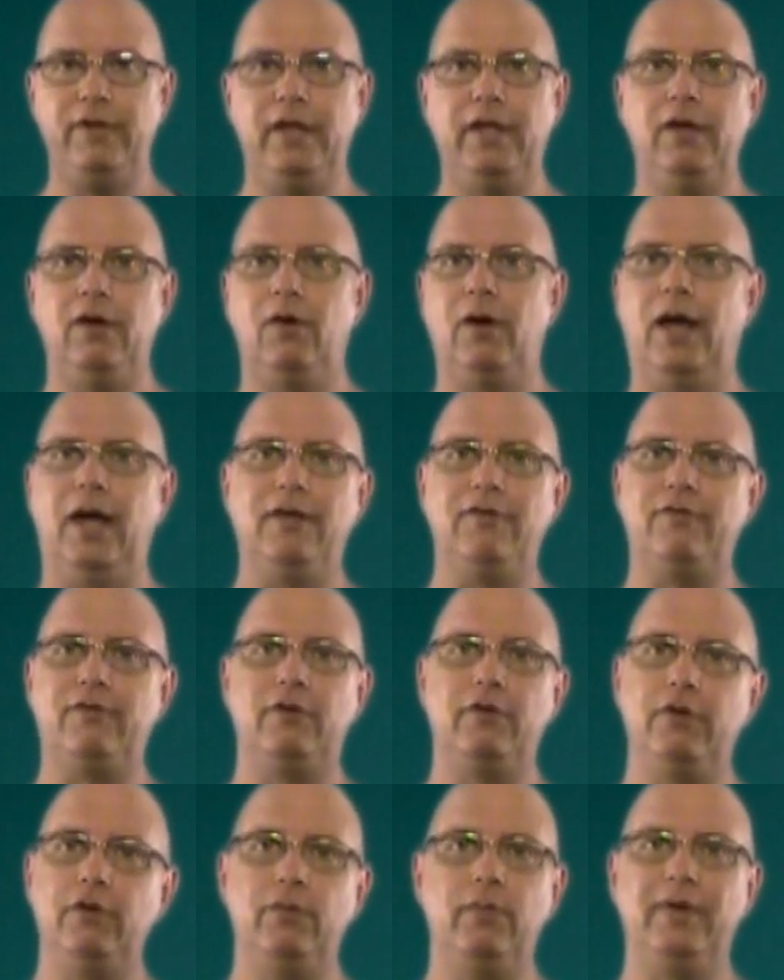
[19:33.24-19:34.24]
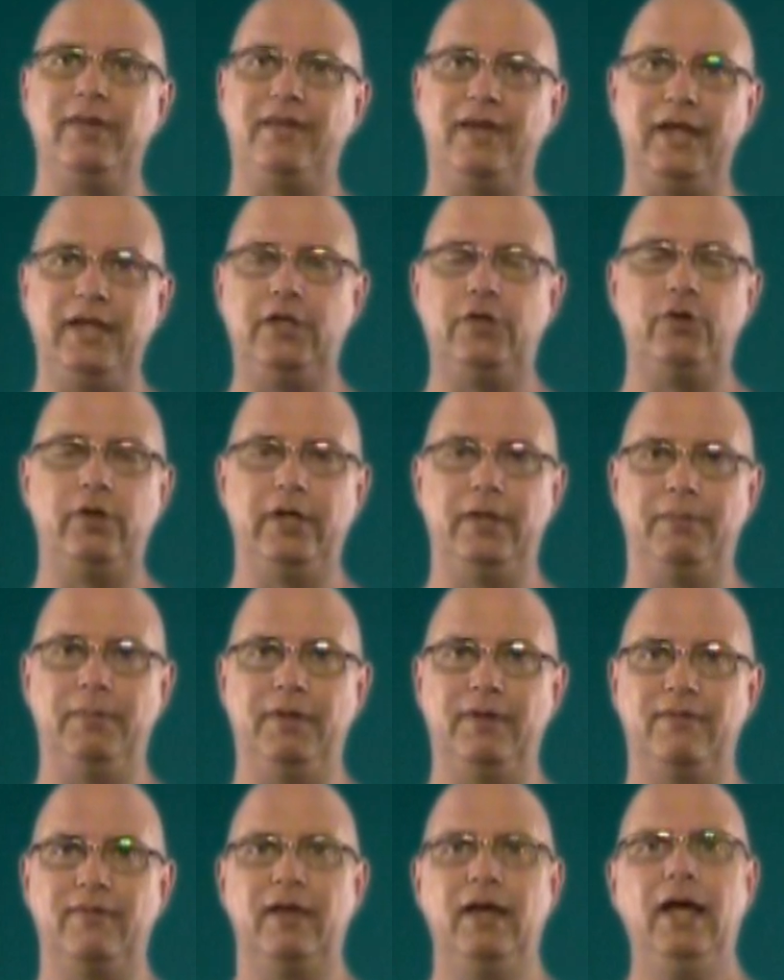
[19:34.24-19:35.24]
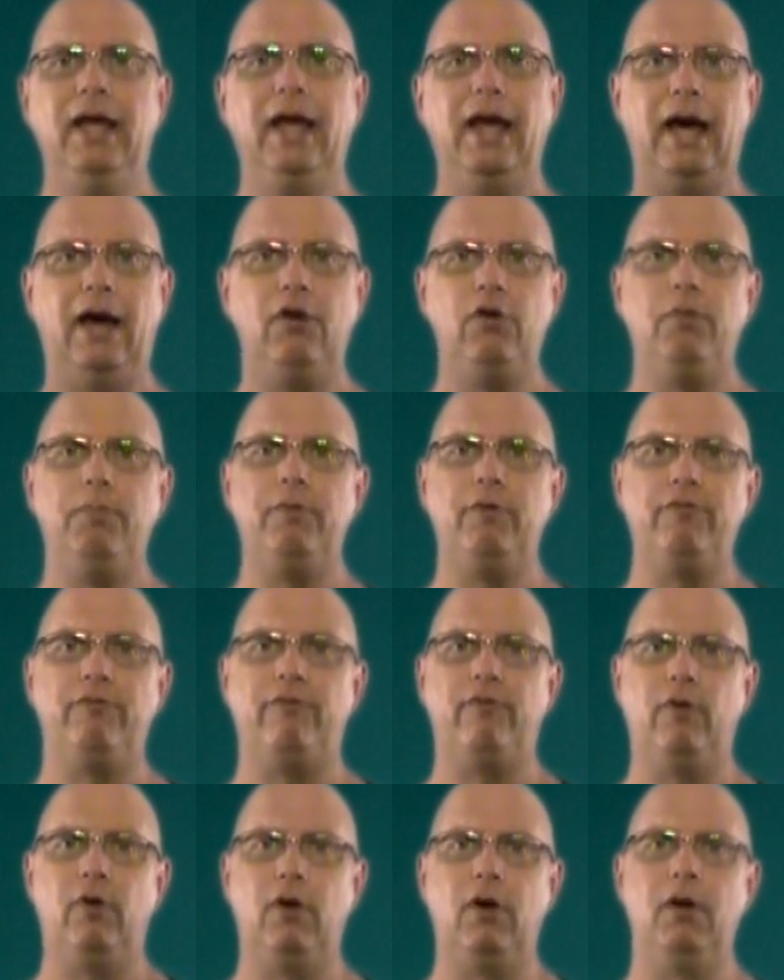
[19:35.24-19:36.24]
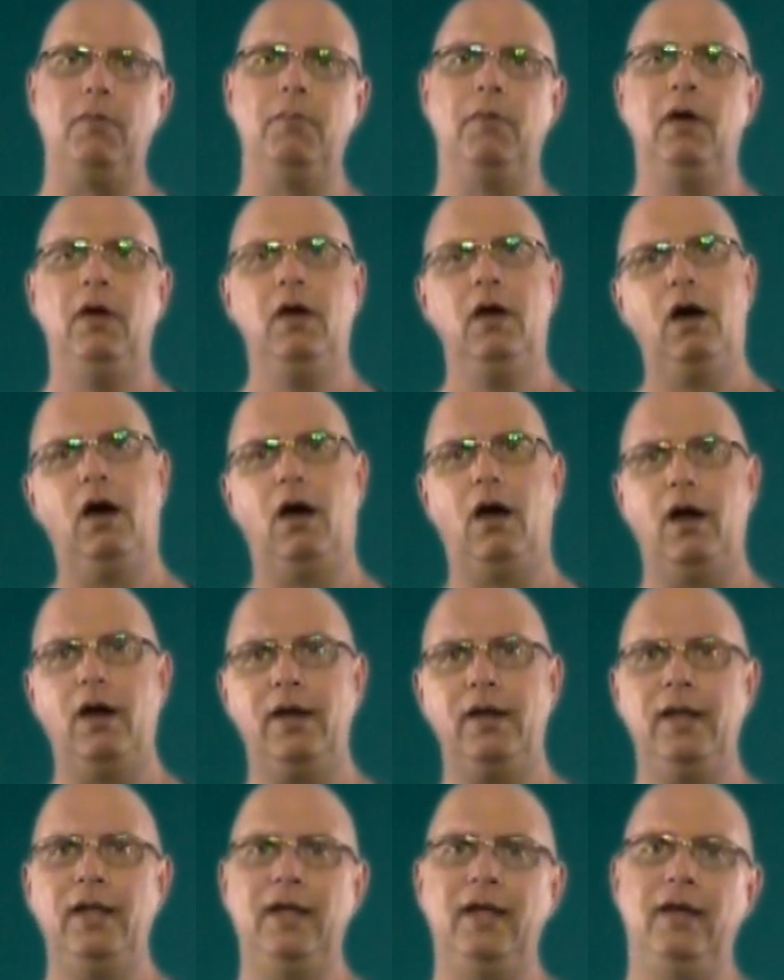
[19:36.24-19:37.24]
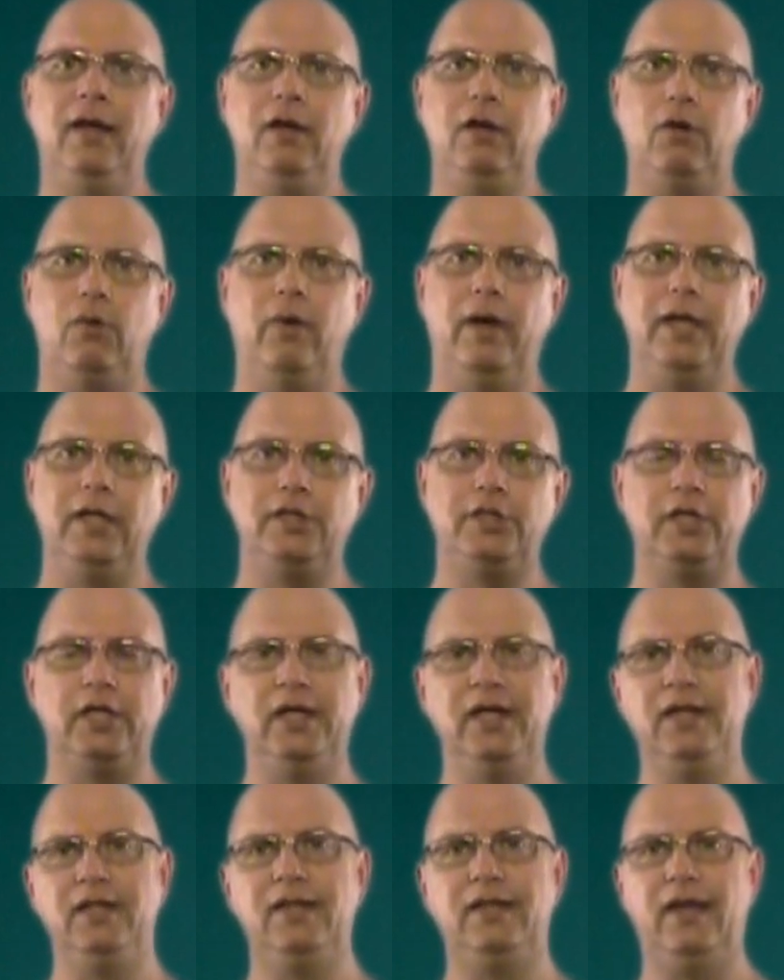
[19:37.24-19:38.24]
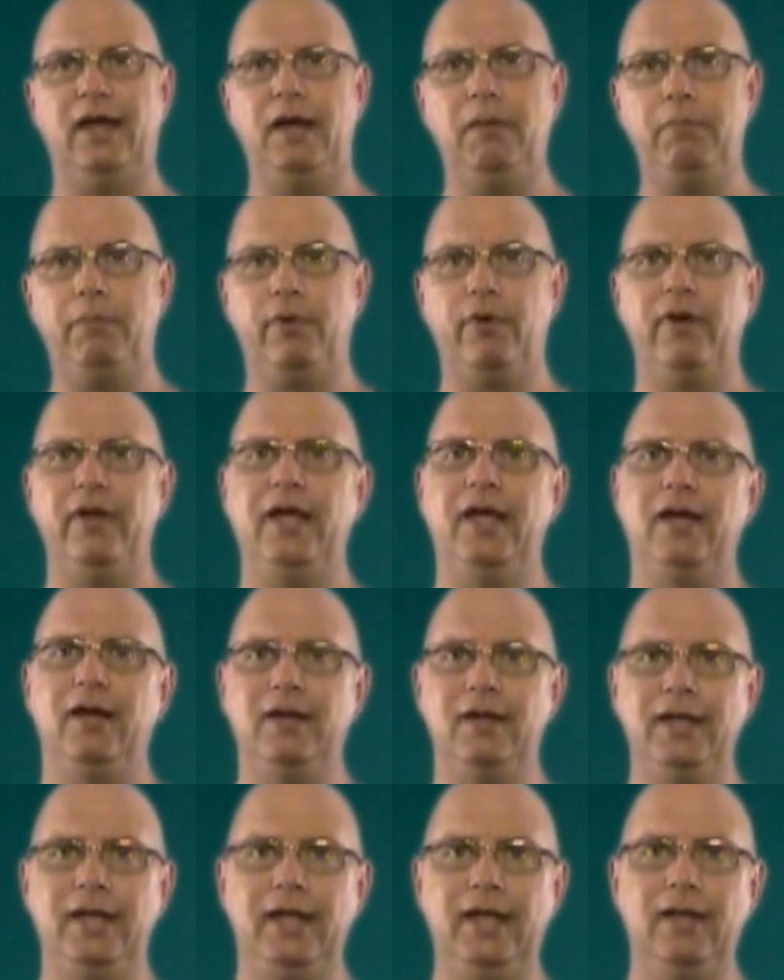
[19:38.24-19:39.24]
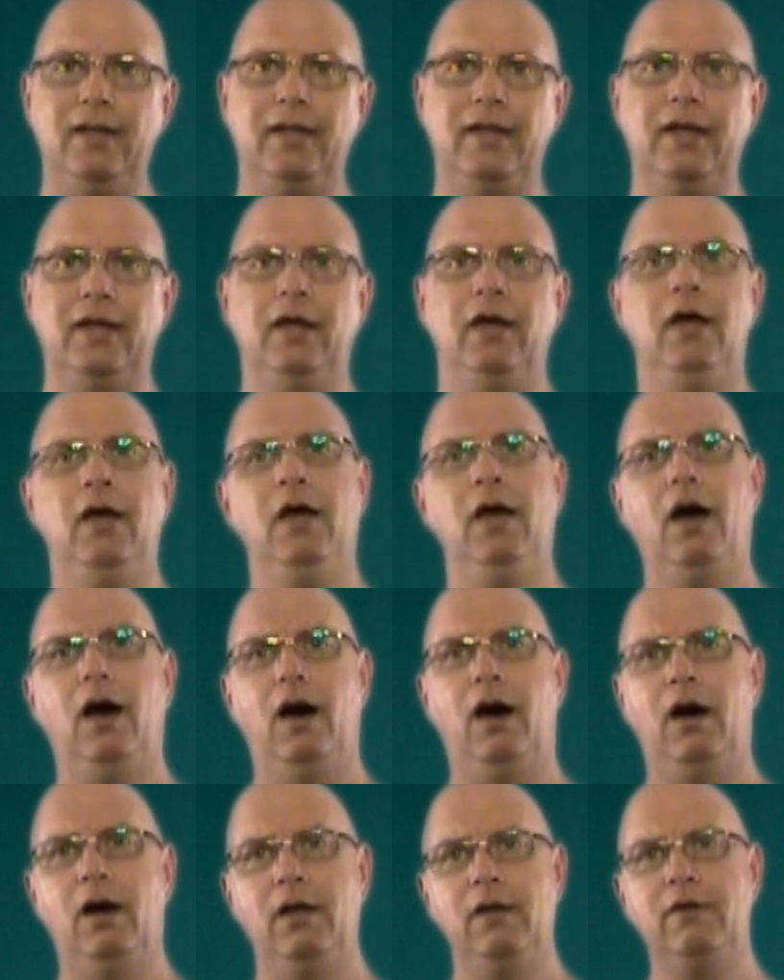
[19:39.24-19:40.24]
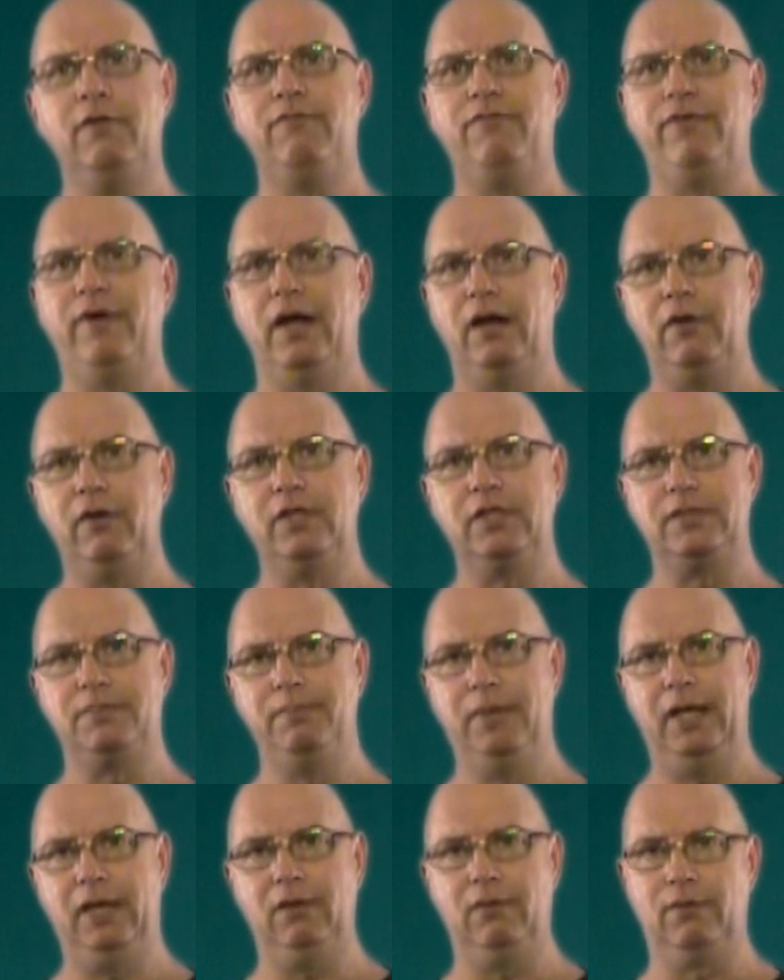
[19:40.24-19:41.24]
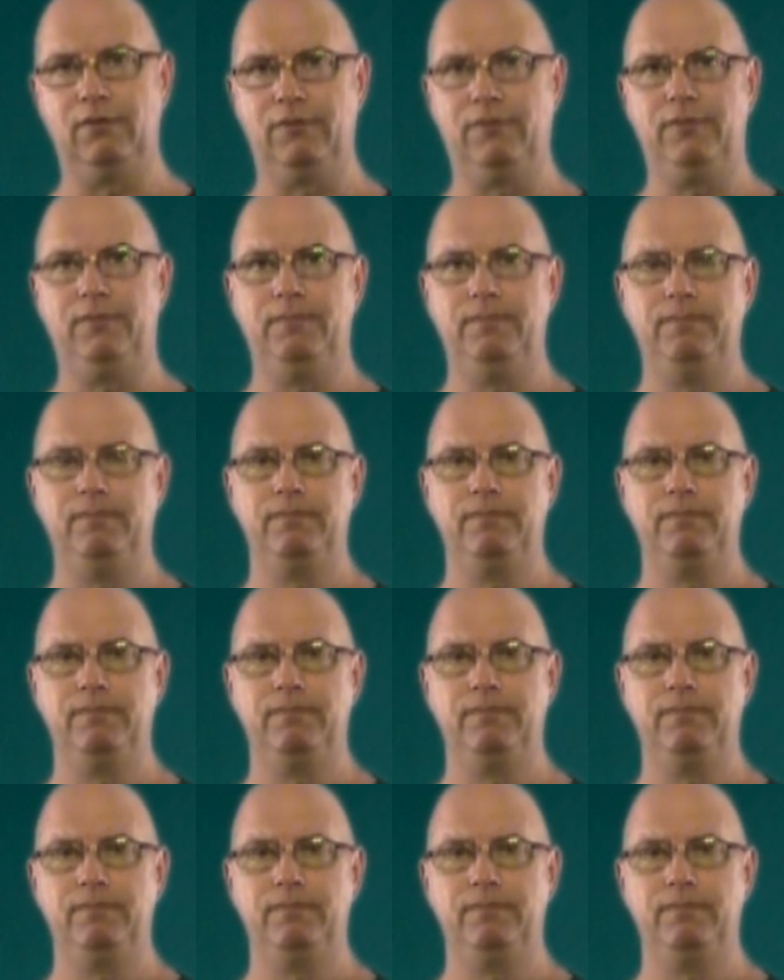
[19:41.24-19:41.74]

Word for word: video has to do with heat treatments, how to perform hardening, quenching, tempering, annealing on ferrous metals.